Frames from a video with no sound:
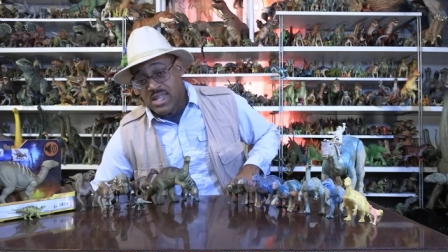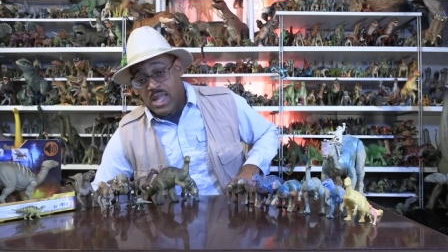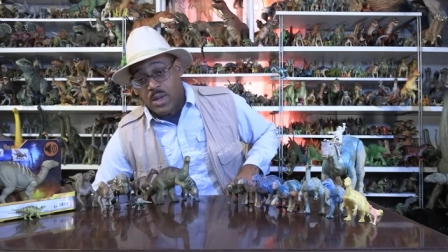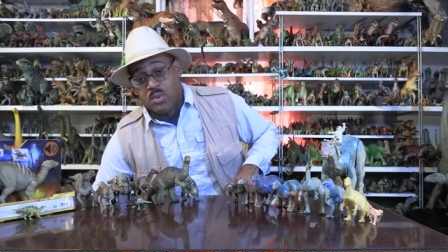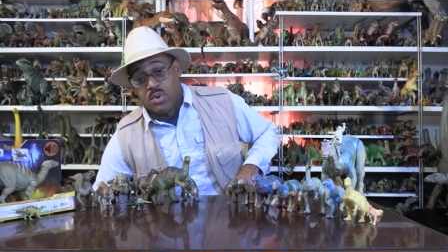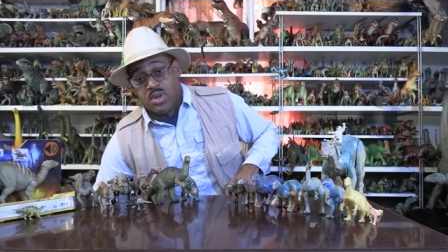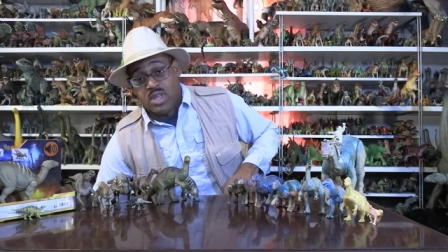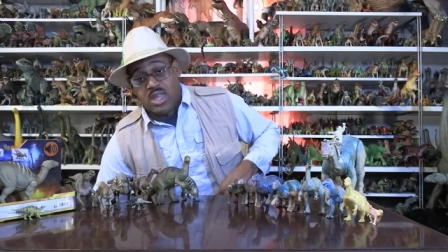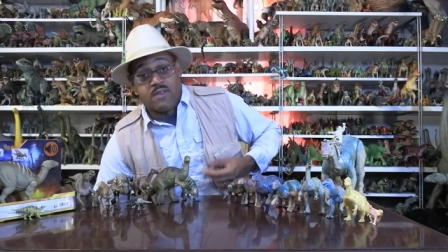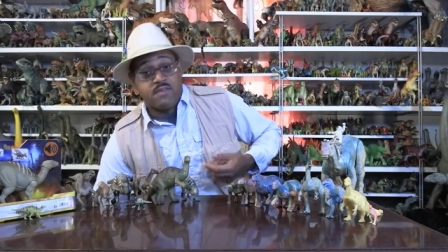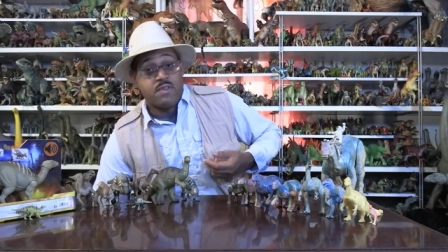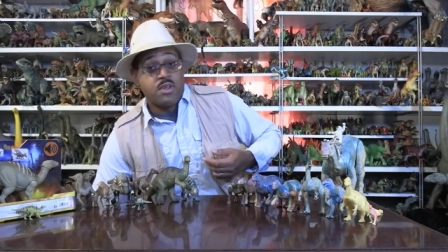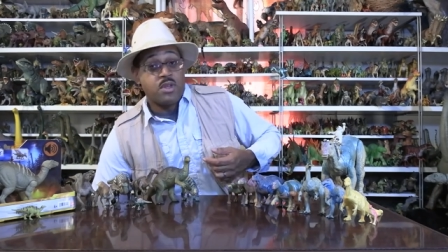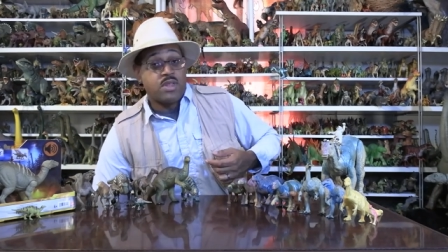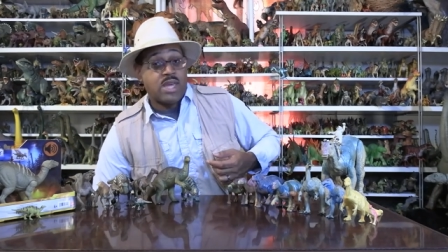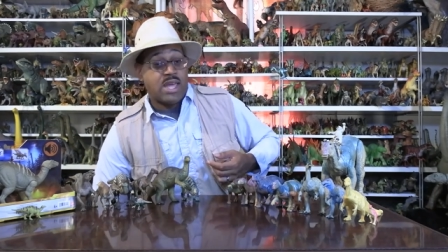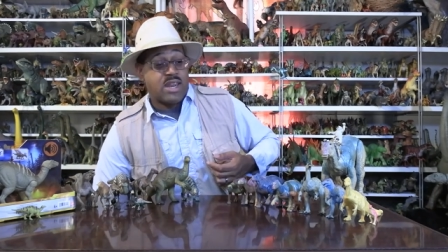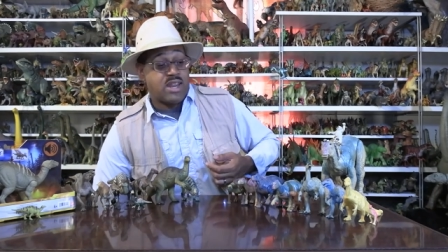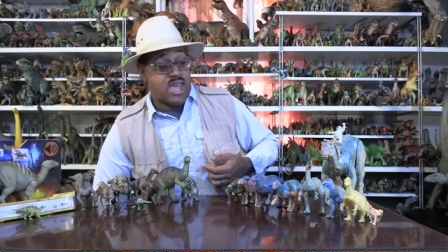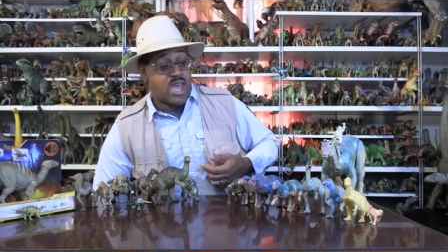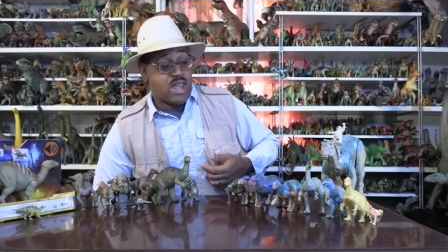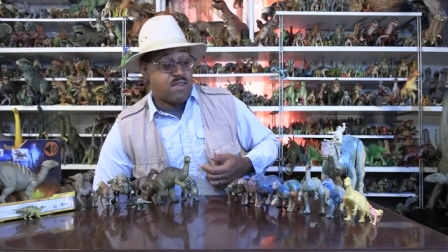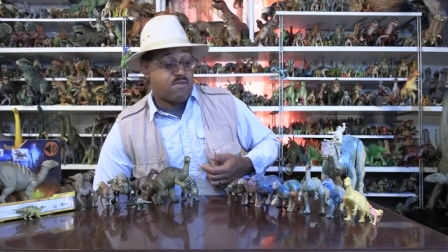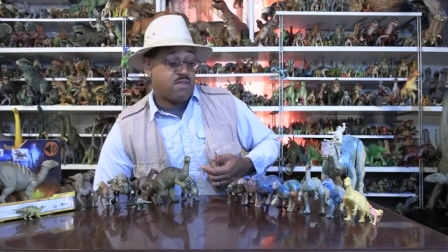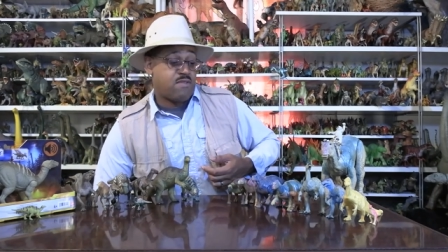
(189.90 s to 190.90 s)
they will give you
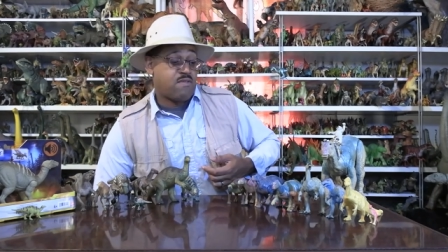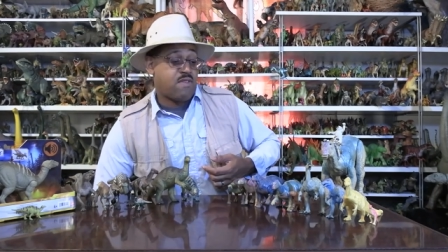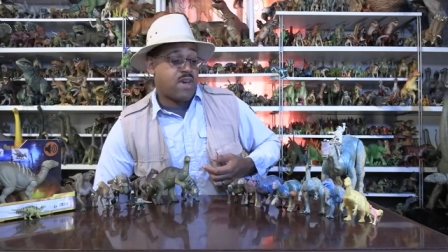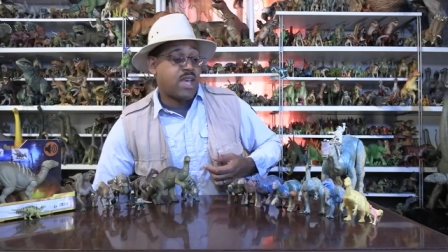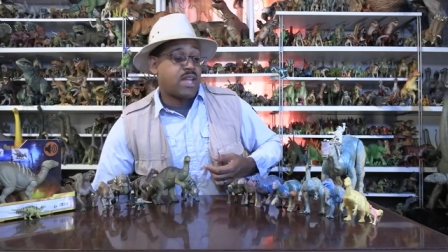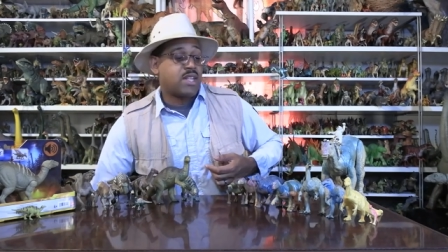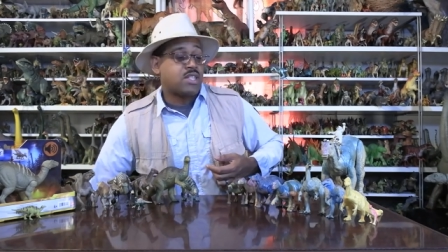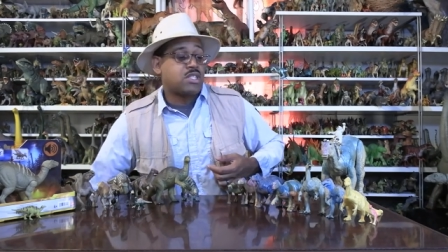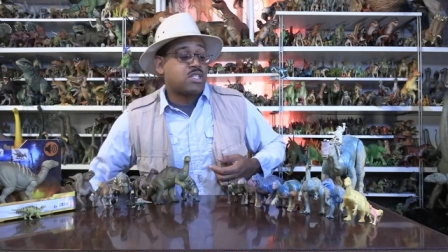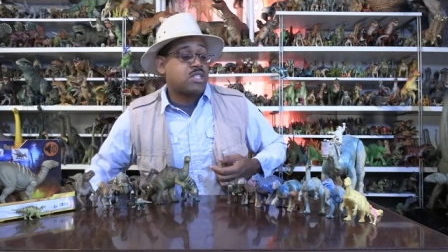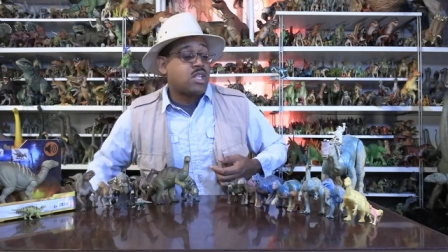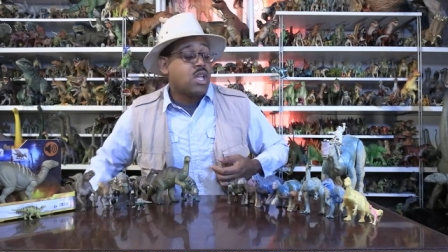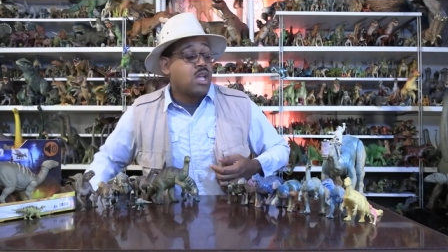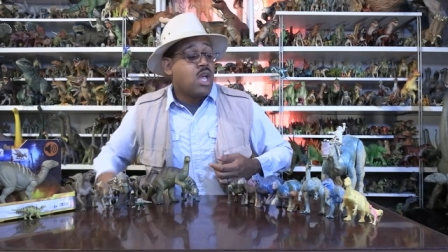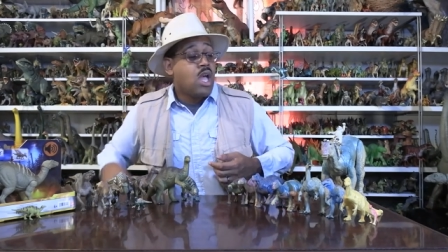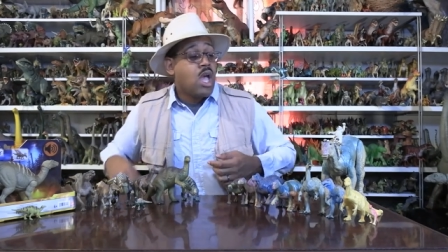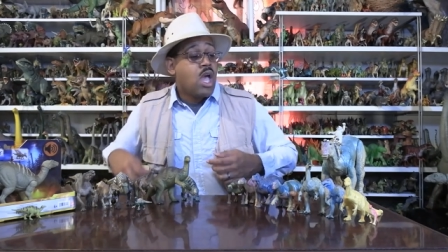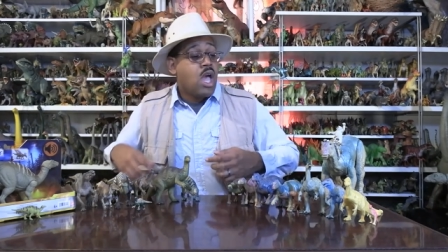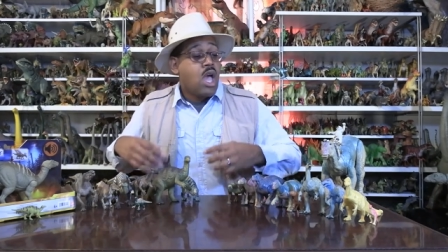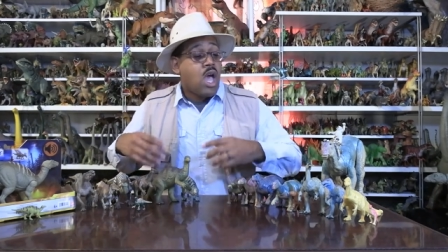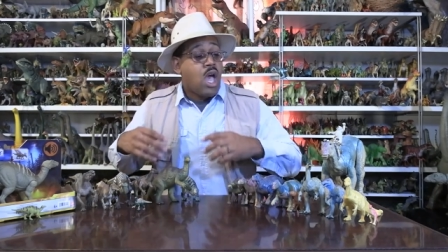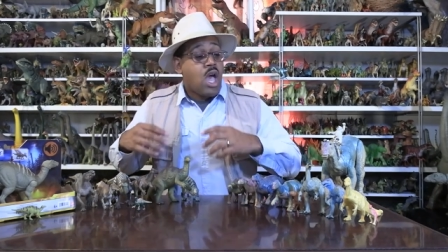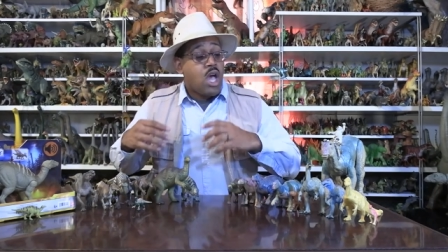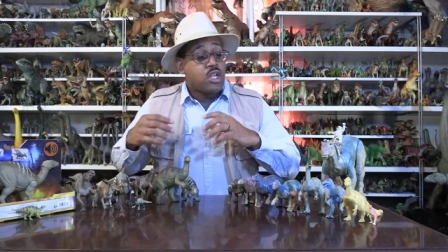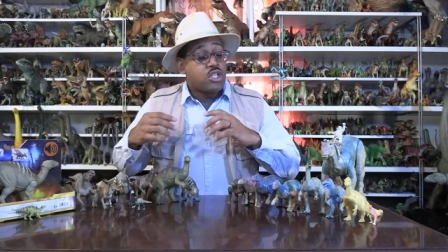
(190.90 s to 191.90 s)
that kind of advice.
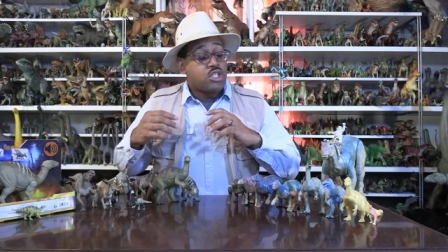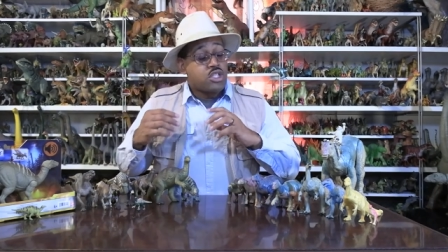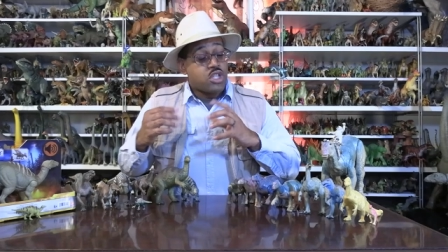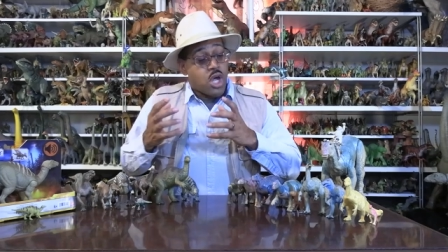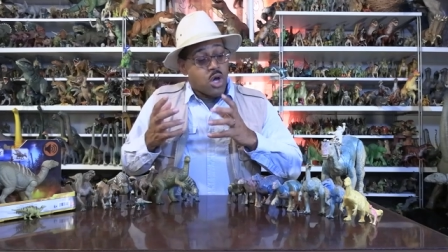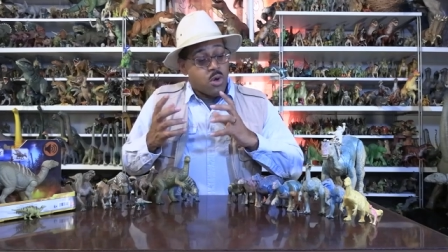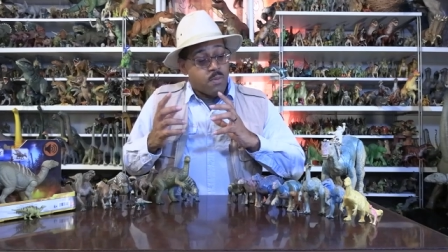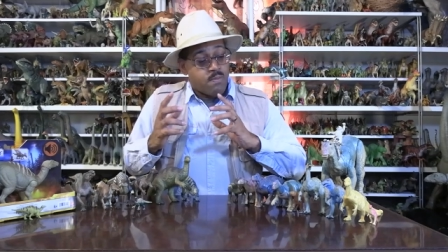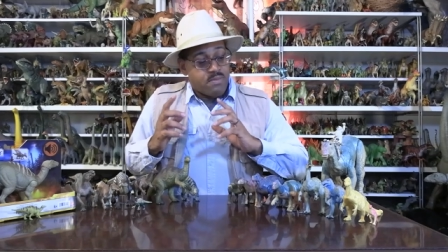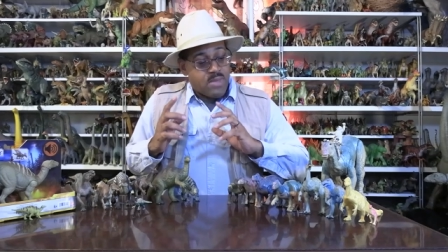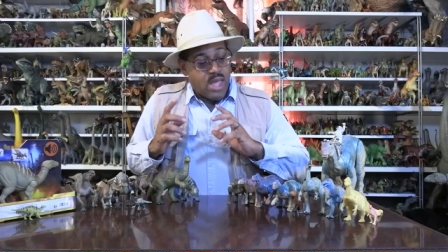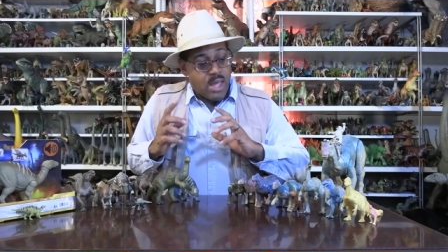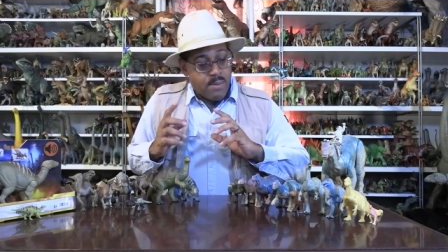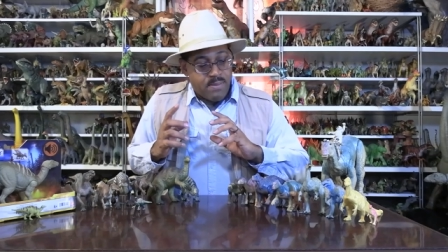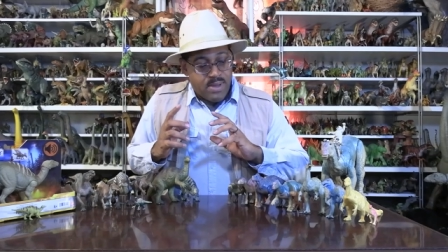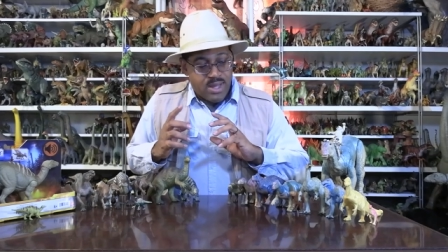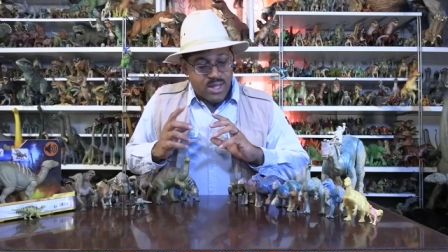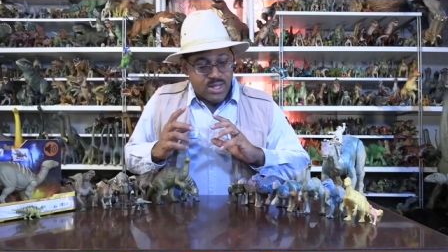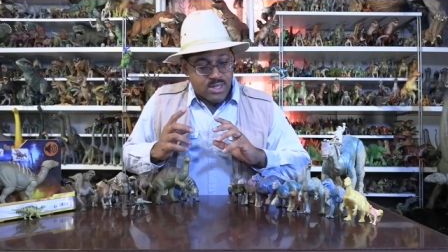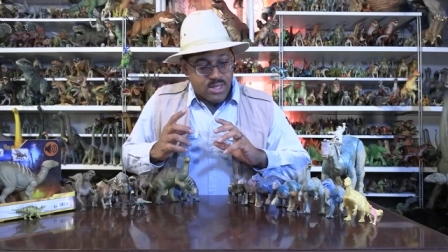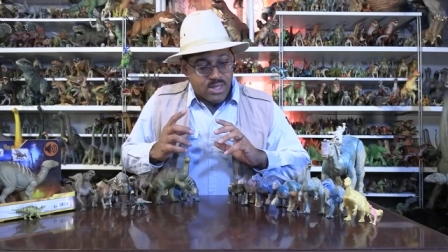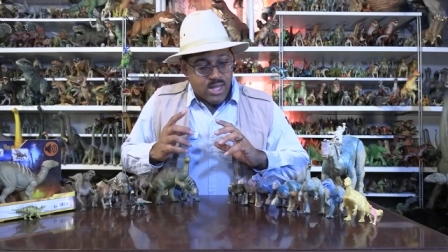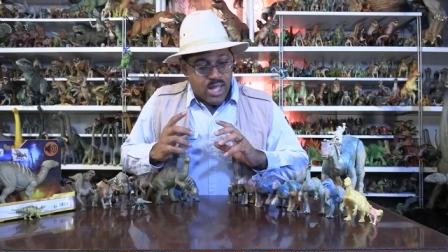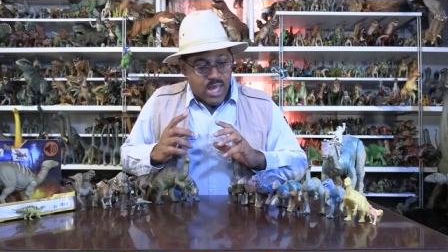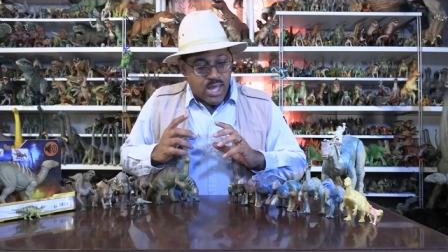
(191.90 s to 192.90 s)
So, that
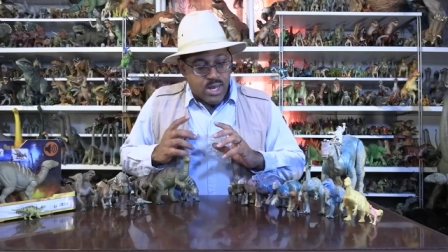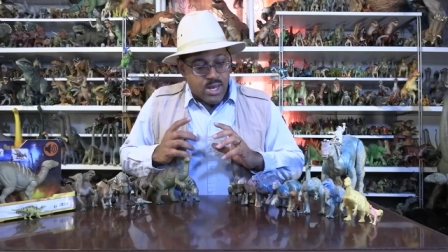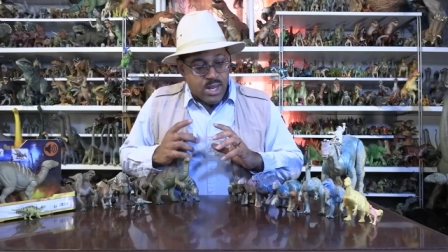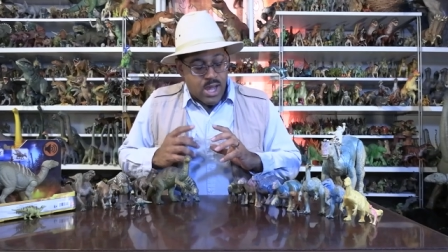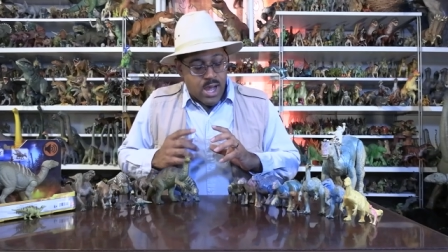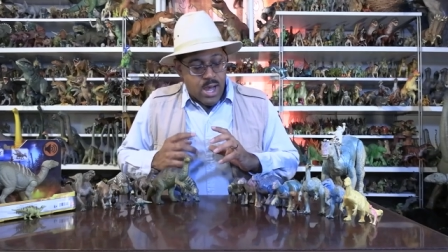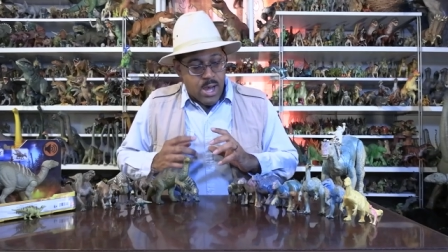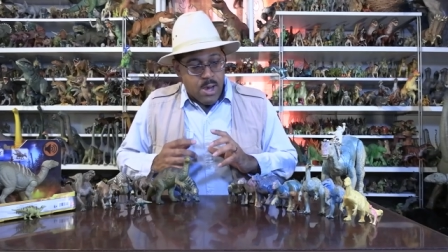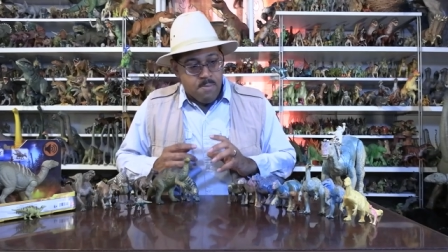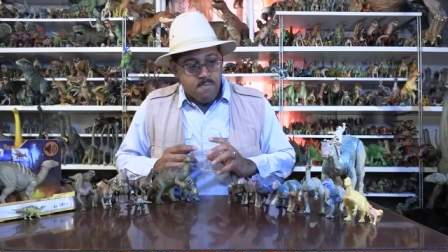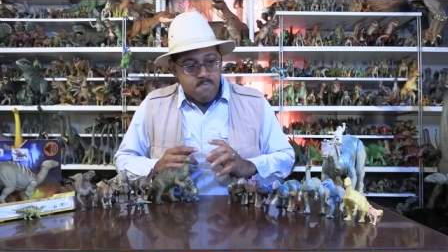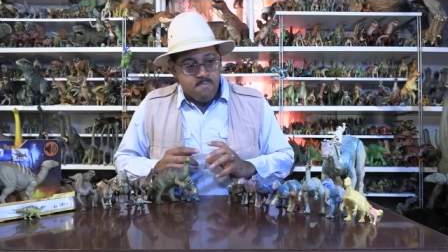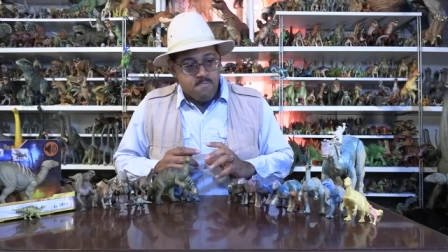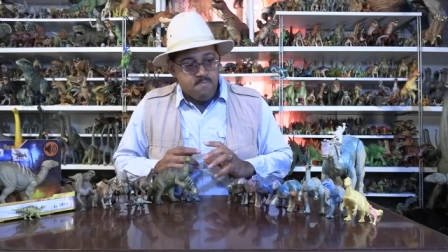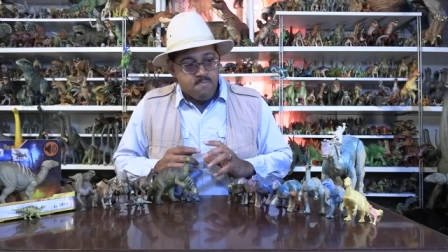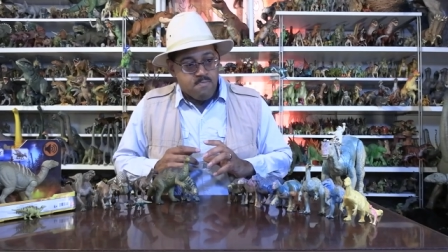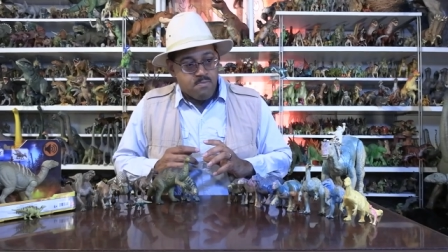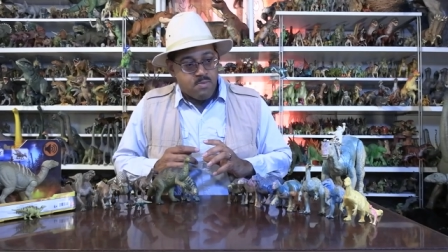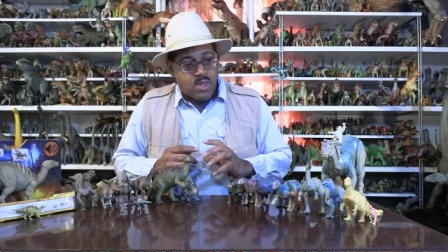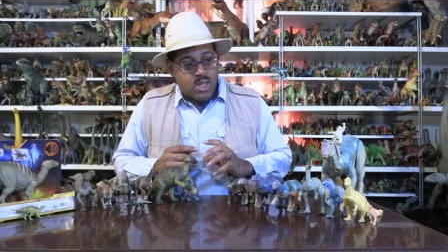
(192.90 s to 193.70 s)
being said, um,